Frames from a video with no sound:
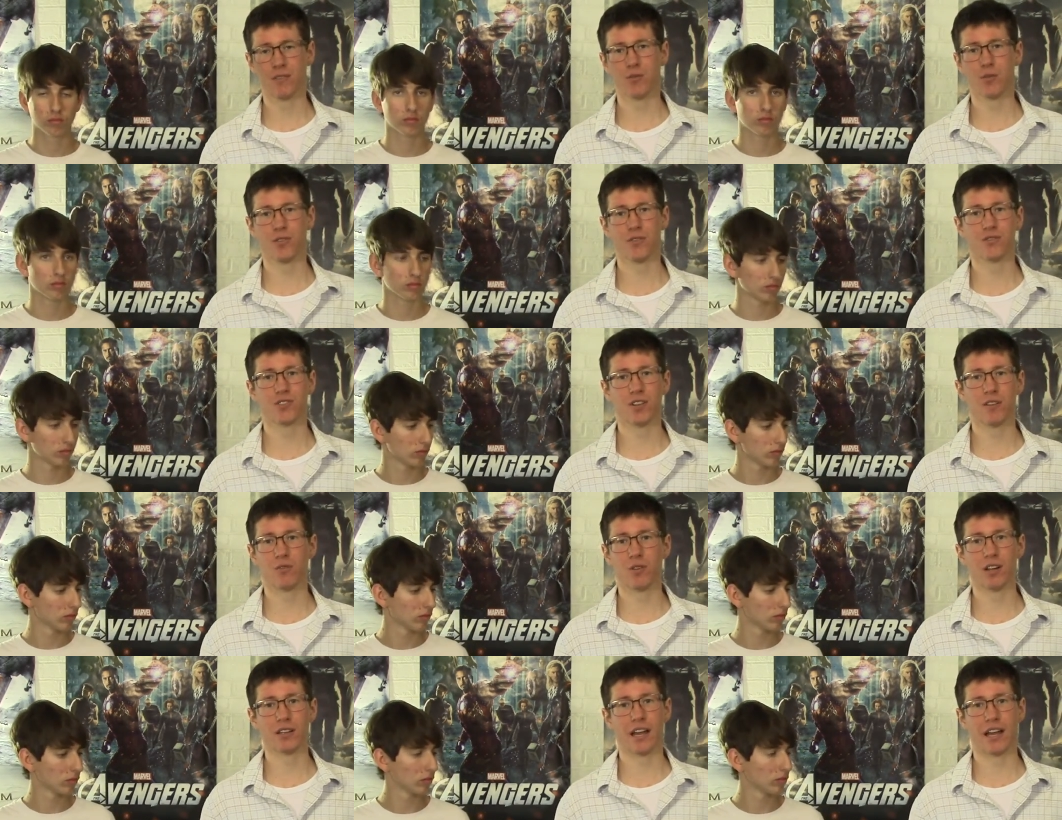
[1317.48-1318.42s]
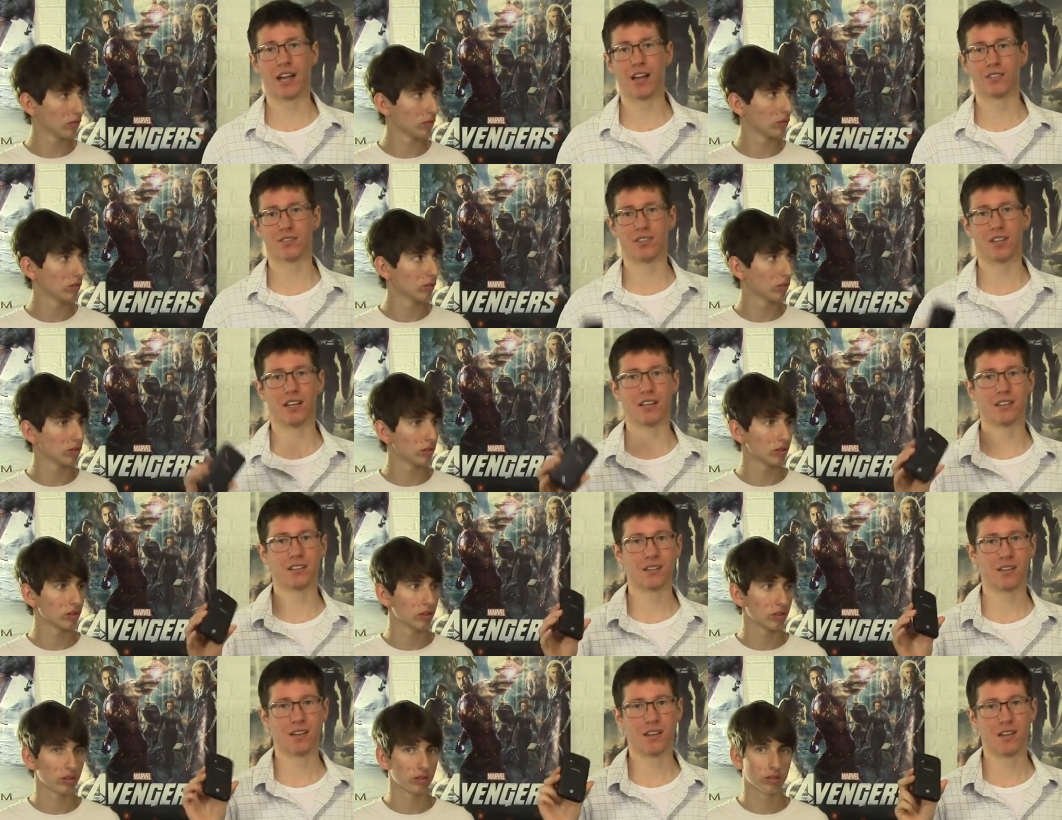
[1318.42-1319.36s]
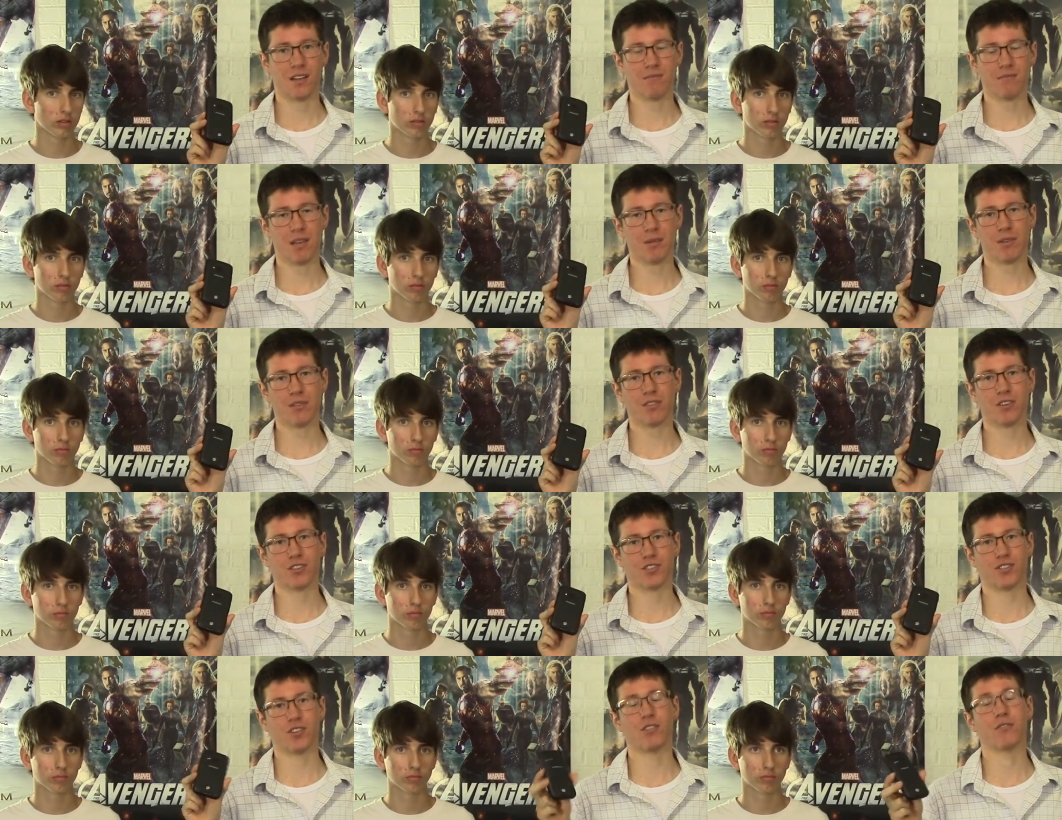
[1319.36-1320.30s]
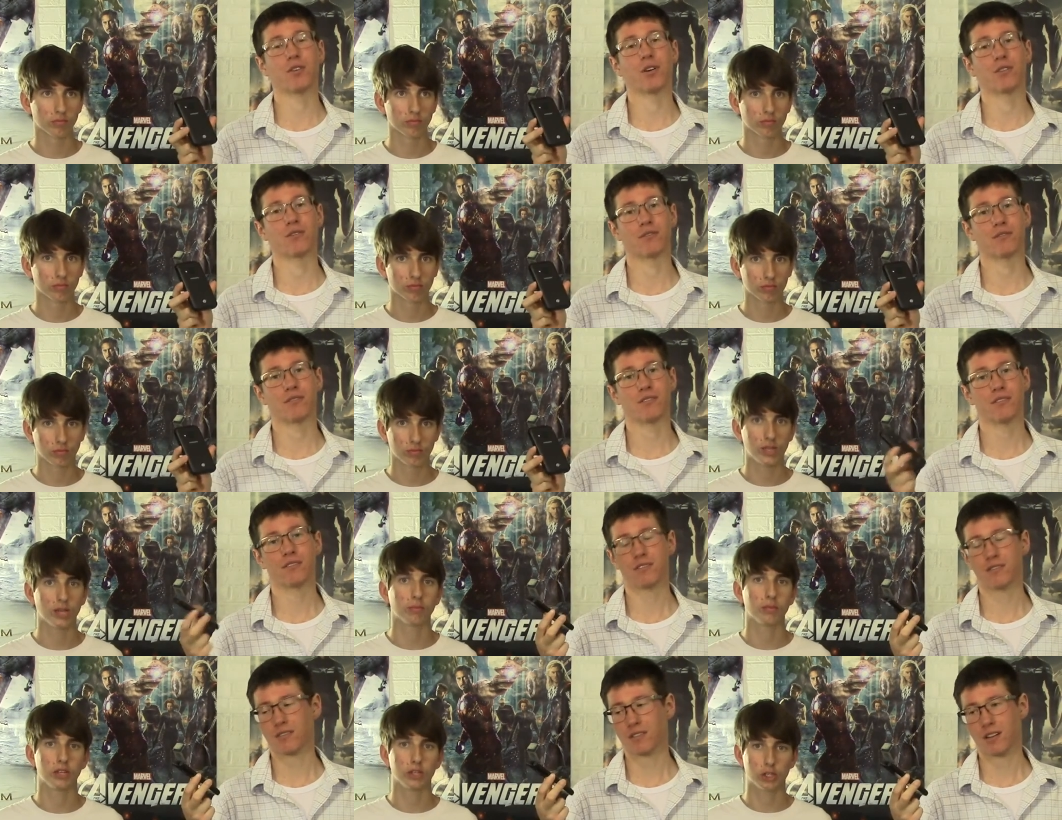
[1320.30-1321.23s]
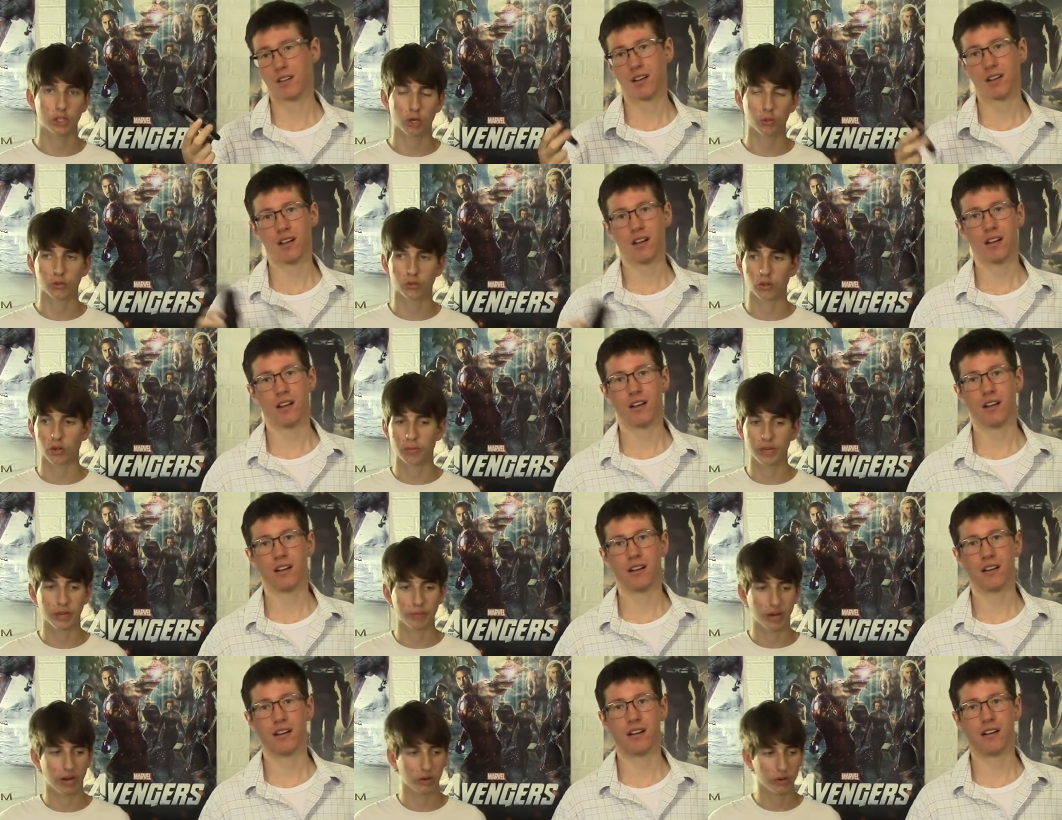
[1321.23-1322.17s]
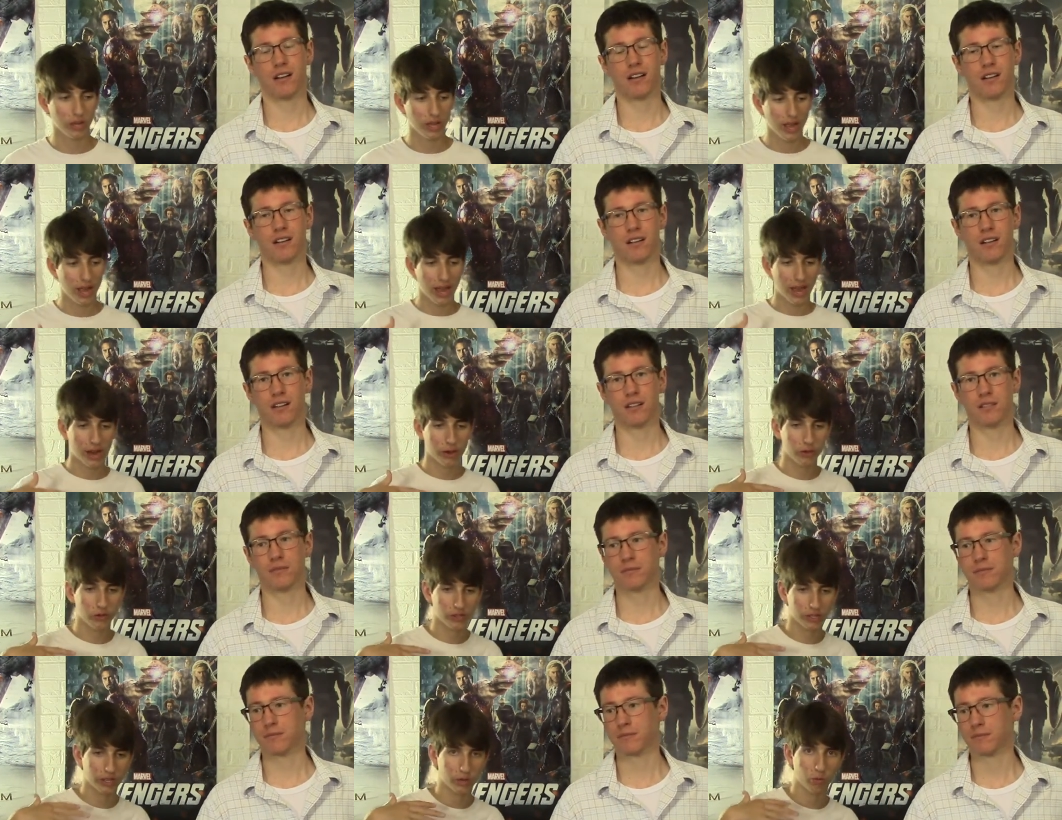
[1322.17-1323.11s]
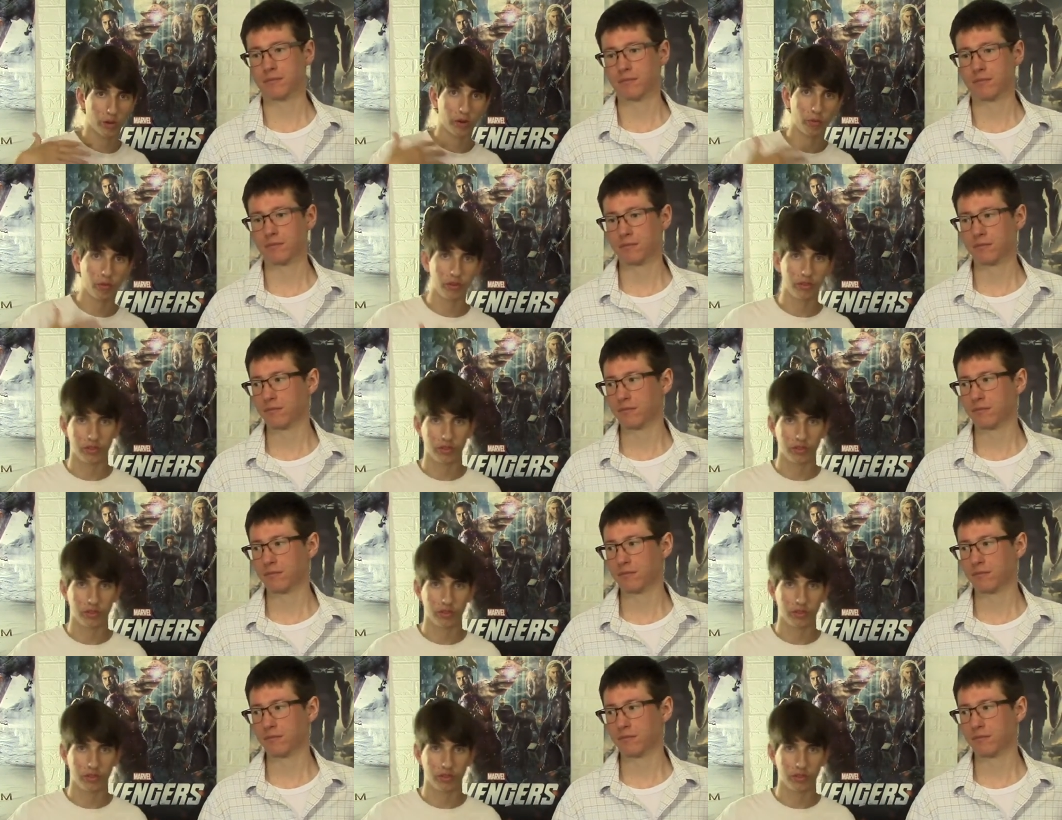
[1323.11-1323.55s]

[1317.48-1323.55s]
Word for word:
Speaker 1: with stuff around the house, like maybe even your cell phone.
Speaker 2: Yep, his show is going to be about how you can get away with